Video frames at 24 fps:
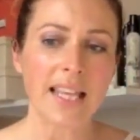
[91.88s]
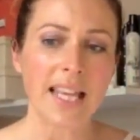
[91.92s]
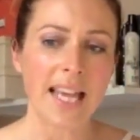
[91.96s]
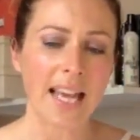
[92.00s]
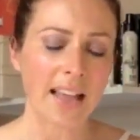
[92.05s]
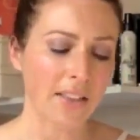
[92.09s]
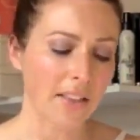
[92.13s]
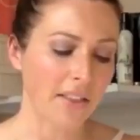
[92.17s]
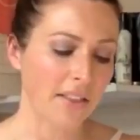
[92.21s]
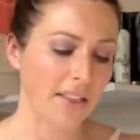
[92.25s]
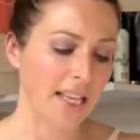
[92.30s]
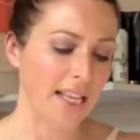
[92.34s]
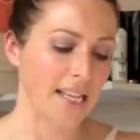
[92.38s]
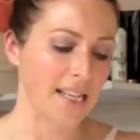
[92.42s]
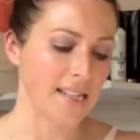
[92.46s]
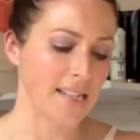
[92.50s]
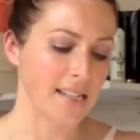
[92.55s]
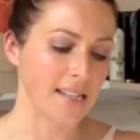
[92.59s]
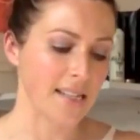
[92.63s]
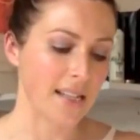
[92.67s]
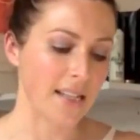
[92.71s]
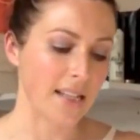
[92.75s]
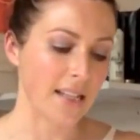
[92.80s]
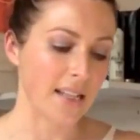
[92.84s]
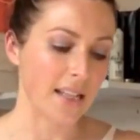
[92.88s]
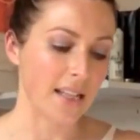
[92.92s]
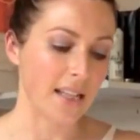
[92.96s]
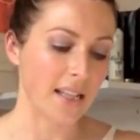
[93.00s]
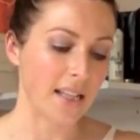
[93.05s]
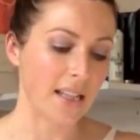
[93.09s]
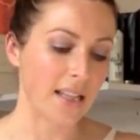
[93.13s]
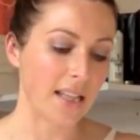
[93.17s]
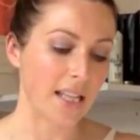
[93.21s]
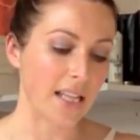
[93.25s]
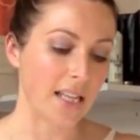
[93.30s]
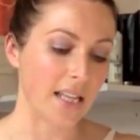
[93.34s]
other thing is
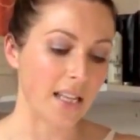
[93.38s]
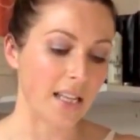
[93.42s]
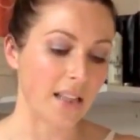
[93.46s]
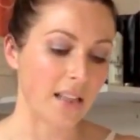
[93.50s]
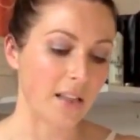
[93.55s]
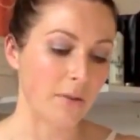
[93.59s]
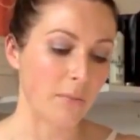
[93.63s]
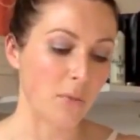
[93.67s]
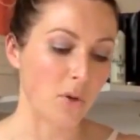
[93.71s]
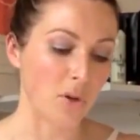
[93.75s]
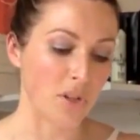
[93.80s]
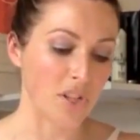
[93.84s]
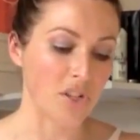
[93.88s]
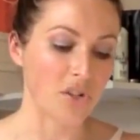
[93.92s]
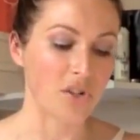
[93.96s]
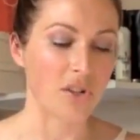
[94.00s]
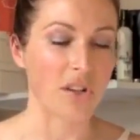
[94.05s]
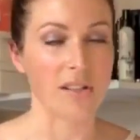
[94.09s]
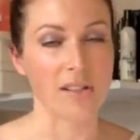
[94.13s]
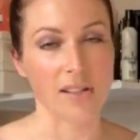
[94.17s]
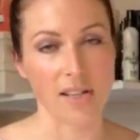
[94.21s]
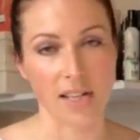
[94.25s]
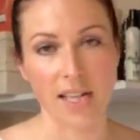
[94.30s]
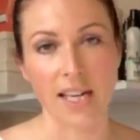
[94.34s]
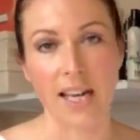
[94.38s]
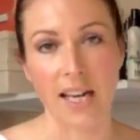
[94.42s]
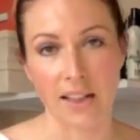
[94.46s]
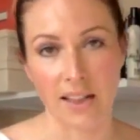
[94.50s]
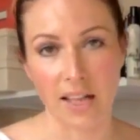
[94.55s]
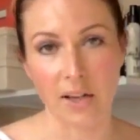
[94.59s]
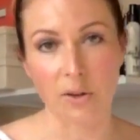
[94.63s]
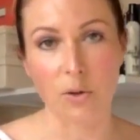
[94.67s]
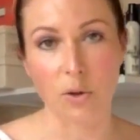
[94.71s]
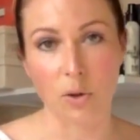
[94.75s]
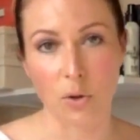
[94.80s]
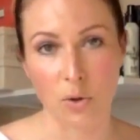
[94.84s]
that the moisturizer, yeah,
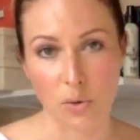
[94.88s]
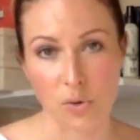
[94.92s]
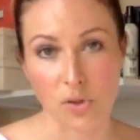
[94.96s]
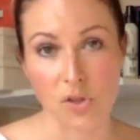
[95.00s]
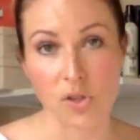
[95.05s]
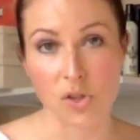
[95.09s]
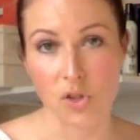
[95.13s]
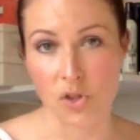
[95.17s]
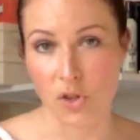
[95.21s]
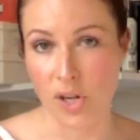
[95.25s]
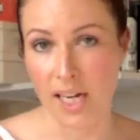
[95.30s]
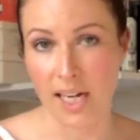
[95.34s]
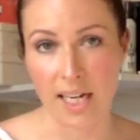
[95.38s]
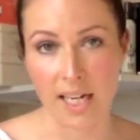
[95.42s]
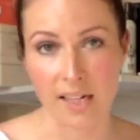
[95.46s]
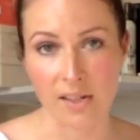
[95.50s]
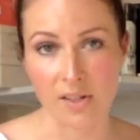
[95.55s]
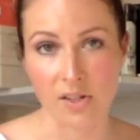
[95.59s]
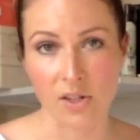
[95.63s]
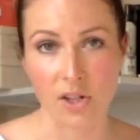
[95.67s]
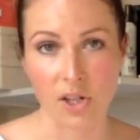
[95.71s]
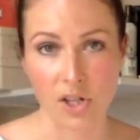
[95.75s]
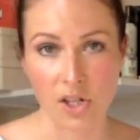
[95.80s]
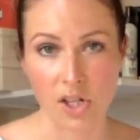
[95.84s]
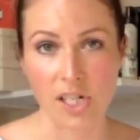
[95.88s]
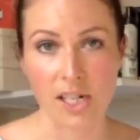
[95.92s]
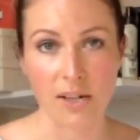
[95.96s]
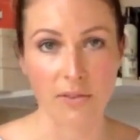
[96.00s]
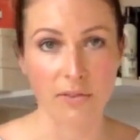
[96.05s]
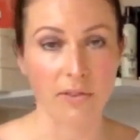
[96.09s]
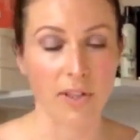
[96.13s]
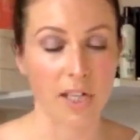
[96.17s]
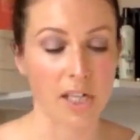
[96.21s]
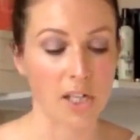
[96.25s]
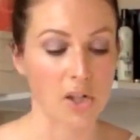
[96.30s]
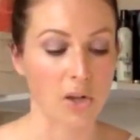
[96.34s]
that'll cause streaking. So you
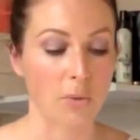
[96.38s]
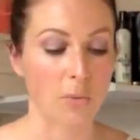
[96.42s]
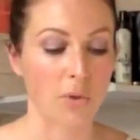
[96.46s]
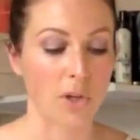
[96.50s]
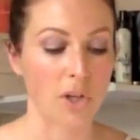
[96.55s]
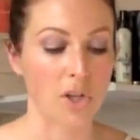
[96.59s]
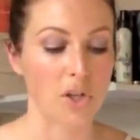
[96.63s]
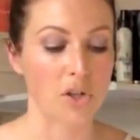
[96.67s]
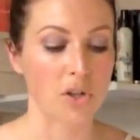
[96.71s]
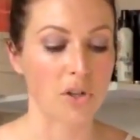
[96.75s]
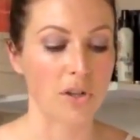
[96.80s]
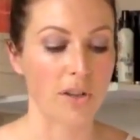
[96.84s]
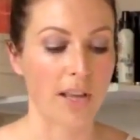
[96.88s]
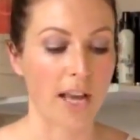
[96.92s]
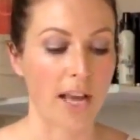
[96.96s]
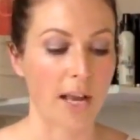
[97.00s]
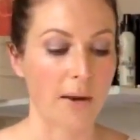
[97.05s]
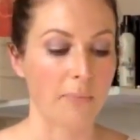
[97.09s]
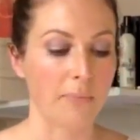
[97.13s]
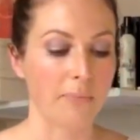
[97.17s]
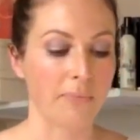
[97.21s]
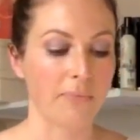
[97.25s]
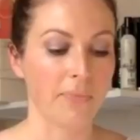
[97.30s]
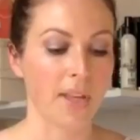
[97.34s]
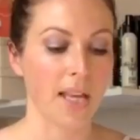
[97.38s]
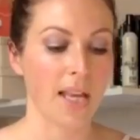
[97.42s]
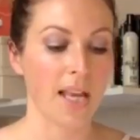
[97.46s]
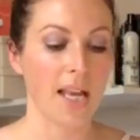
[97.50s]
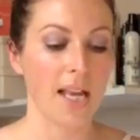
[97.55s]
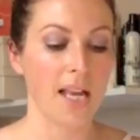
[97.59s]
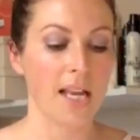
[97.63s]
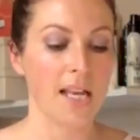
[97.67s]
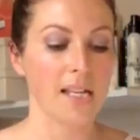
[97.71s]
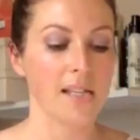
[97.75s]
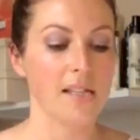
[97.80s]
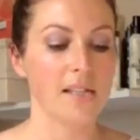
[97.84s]
definitely don't want to do that.
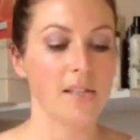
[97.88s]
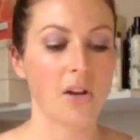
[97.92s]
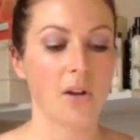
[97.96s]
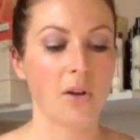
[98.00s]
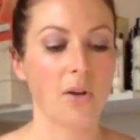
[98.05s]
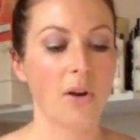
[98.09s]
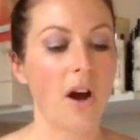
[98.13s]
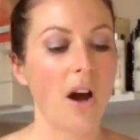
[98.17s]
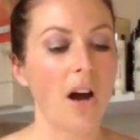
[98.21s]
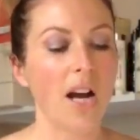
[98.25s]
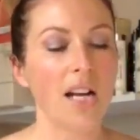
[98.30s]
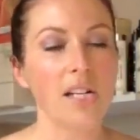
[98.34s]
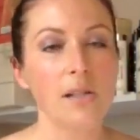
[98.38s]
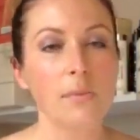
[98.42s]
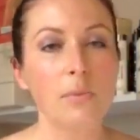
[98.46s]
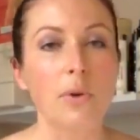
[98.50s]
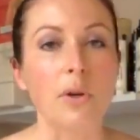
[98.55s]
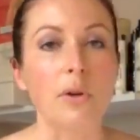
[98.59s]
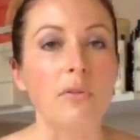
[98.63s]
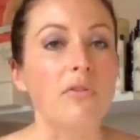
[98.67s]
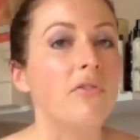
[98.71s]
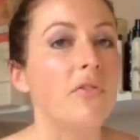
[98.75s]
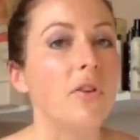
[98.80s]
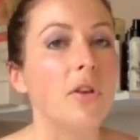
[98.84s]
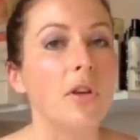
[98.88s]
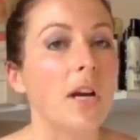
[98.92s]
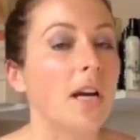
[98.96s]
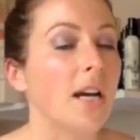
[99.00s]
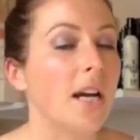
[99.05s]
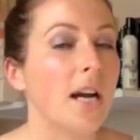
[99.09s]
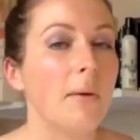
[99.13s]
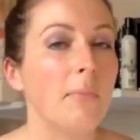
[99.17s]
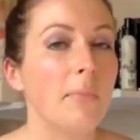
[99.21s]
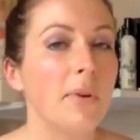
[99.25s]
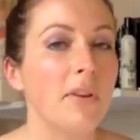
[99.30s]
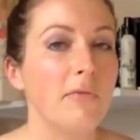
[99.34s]
So I just put a
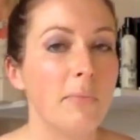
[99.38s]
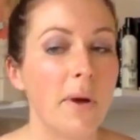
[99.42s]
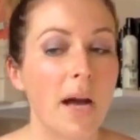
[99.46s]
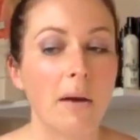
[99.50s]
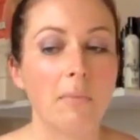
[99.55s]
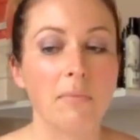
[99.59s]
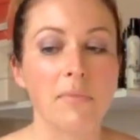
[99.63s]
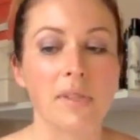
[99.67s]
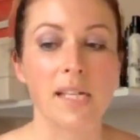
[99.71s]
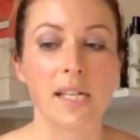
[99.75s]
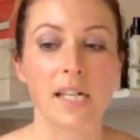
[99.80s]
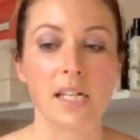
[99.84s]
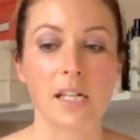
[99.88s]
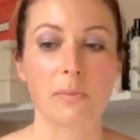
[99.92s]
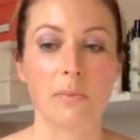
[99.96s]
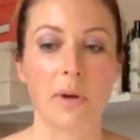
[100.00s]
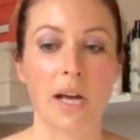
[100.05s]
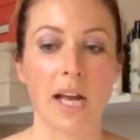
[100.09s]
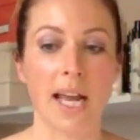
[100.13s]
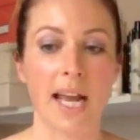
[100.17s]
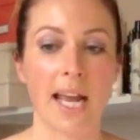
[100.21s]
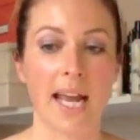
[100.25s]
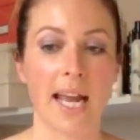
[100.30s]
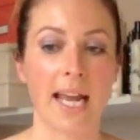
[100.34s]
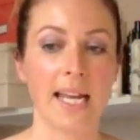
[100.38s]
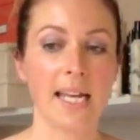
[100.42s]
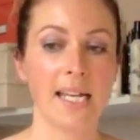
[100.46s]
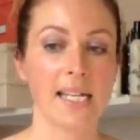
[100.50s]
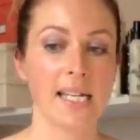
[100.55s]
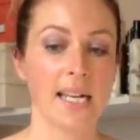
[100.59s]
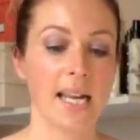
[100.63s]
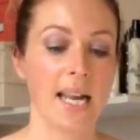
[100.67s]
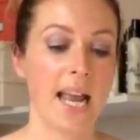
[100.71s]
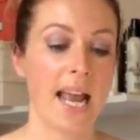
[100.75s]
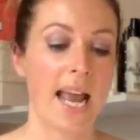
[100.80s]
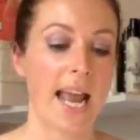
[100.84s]
couple of pumps into my
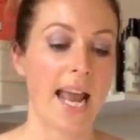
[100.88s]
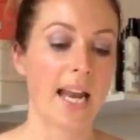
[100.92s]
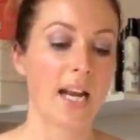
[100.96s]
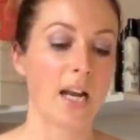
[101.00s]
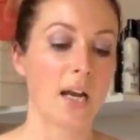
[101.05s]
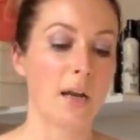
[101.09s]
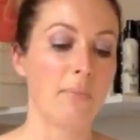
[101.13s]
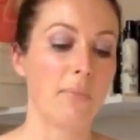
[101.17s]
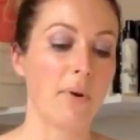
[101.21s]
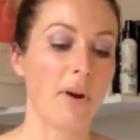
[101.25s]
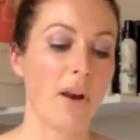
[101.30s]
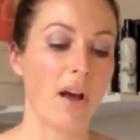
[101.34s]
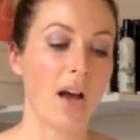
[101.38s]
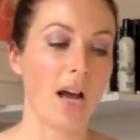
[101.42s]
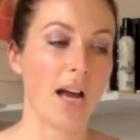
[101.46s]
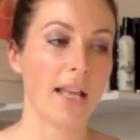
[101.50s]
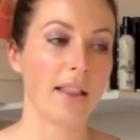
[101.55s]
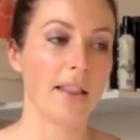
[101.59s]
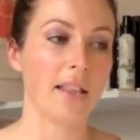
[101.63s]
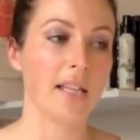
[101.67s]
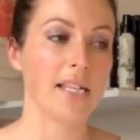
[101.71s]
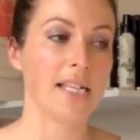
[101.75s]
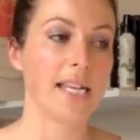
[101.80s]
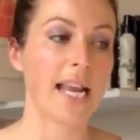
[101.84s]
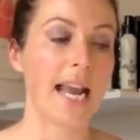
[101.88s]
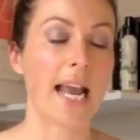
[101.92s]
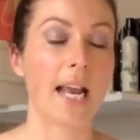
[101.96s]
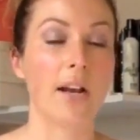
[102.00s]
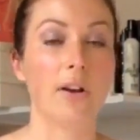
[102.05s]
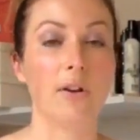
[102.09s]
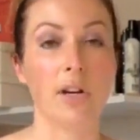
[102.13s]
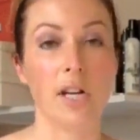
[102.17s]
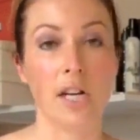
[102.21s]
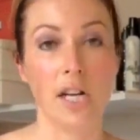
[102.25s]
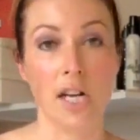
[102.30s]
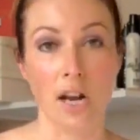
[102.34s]
hand and I apply the
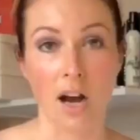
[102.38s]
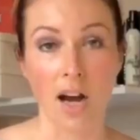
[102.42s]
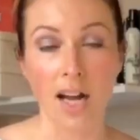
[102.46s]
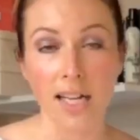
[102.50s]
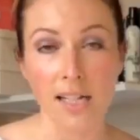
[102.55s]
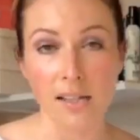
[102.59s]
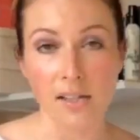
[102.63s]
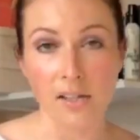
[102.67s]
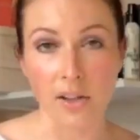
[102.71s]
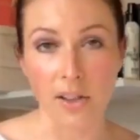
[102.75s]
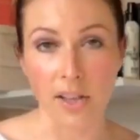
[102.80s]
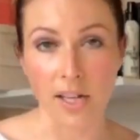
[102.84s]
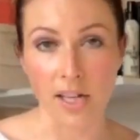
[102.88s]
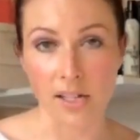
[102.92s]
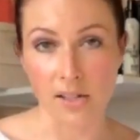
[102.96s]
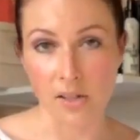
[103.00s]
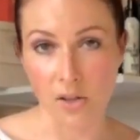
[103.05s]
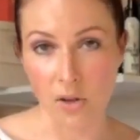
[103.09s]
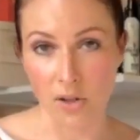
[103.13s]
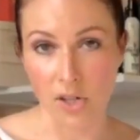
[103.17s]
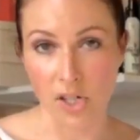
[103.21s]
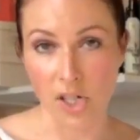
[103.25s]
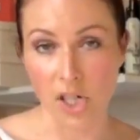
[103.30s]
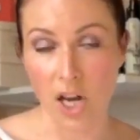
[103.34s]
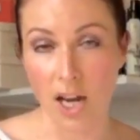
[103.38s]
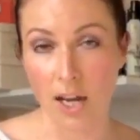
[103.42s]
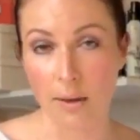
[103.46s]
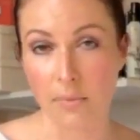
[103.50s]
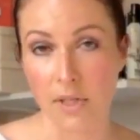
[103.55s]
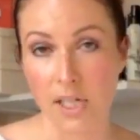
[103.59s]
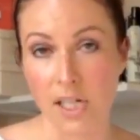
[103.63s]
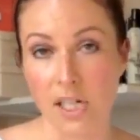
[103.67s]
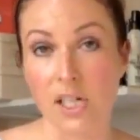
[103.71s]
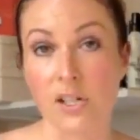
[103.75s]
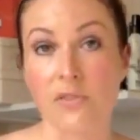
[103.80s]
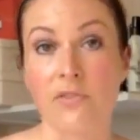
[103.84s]
tanner at night so that it's got
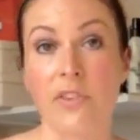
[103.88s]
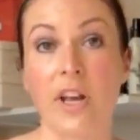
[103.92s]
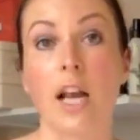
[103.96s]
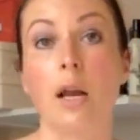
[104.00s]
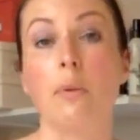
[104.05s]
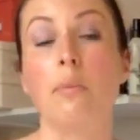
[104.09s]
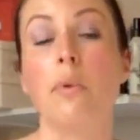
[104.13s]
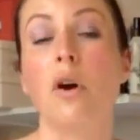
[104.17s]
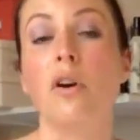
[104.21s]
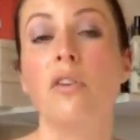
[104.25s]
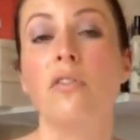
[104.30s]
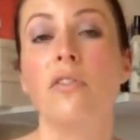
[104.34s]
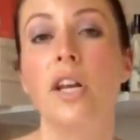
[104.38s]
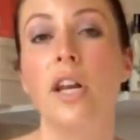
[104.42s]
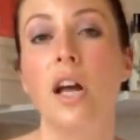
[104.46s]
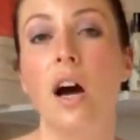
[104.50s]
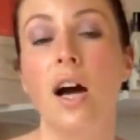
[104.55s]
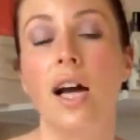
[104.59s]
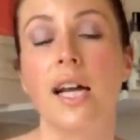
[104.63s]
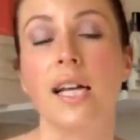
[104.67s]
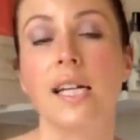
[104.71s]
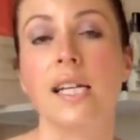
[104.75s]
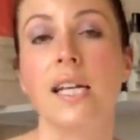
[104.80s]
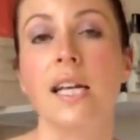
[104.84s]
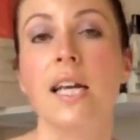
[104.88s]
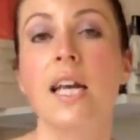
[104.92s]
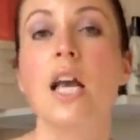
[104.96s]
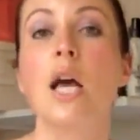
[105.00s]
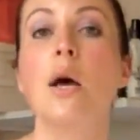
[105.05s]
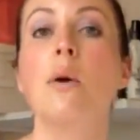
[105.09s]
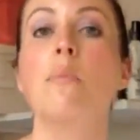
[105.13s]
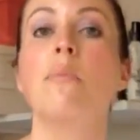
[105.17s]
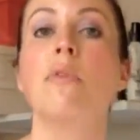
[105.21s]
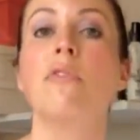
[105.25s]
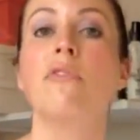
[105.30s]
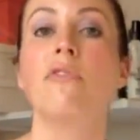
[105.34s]
time to develop overnight
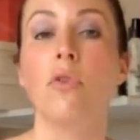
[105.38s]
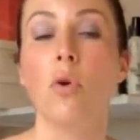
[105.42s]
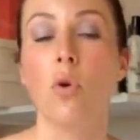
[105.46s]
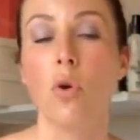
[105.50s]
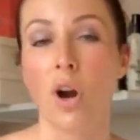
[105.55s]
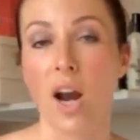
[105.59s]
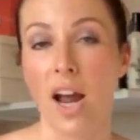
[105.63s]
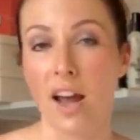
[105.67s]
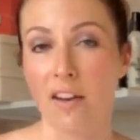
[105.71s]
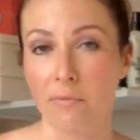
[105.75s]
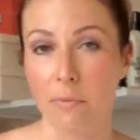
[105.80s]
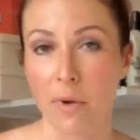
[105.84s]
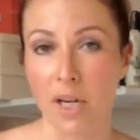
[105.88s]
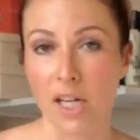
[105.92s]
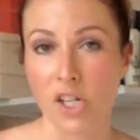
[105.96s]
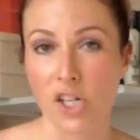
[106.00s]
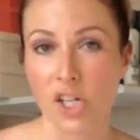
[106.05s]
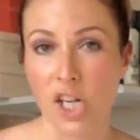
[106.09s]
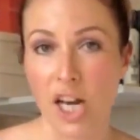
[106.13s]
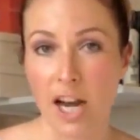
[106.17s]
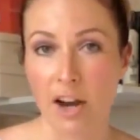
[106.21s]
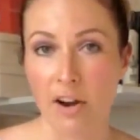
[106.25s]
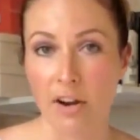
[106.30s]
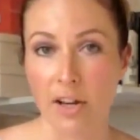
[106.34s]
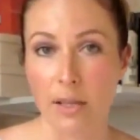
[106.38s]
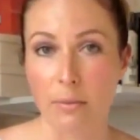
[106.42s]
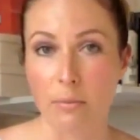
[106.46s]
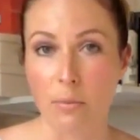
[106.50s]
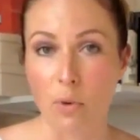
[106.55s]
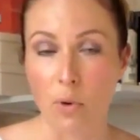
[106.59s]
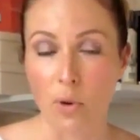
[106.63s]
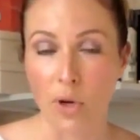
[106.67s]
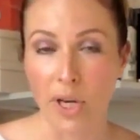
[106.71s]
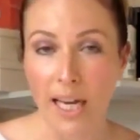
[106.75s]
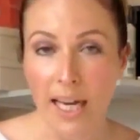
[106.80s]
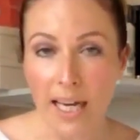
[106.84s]
before I have my shower in the
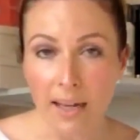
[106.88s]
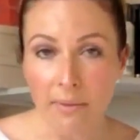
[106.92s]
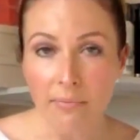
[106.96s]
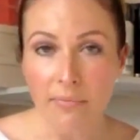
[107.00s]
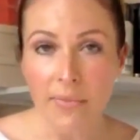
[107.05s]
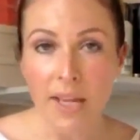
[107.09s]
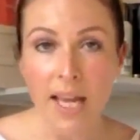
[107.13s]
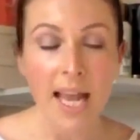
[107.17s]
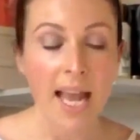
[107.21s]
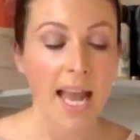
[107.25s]
morning.